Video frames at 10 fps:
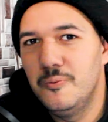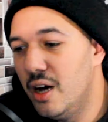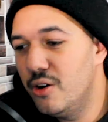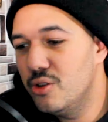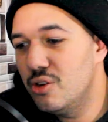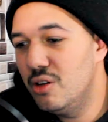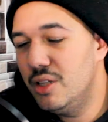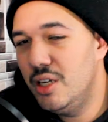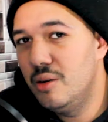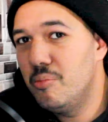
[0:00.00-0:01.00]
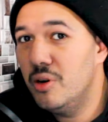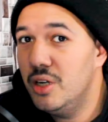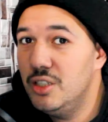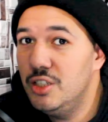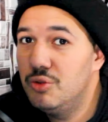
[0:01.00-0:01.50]
And also at the end,
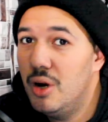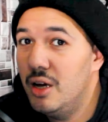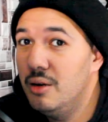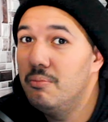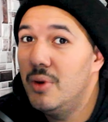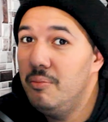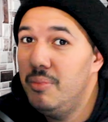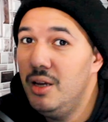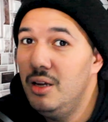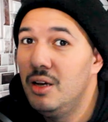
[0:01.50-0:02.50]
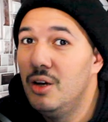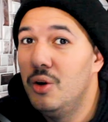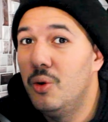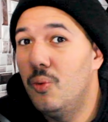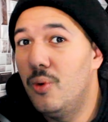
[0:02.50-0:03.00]
Monkey D. Dragon might be
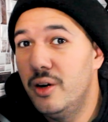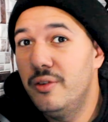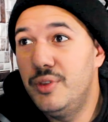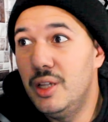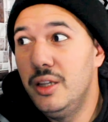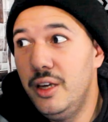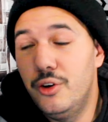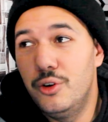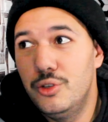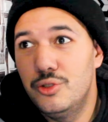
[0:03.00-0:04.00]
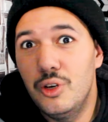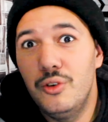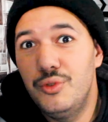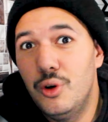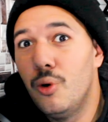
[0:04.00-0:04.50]
one of the leaders
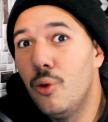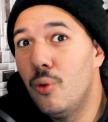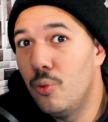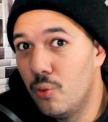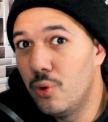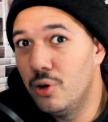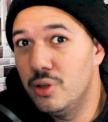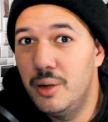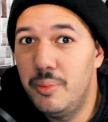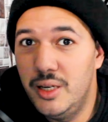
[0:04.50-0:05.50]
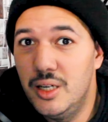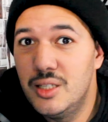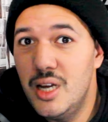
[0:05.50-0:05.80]
of the whole world by that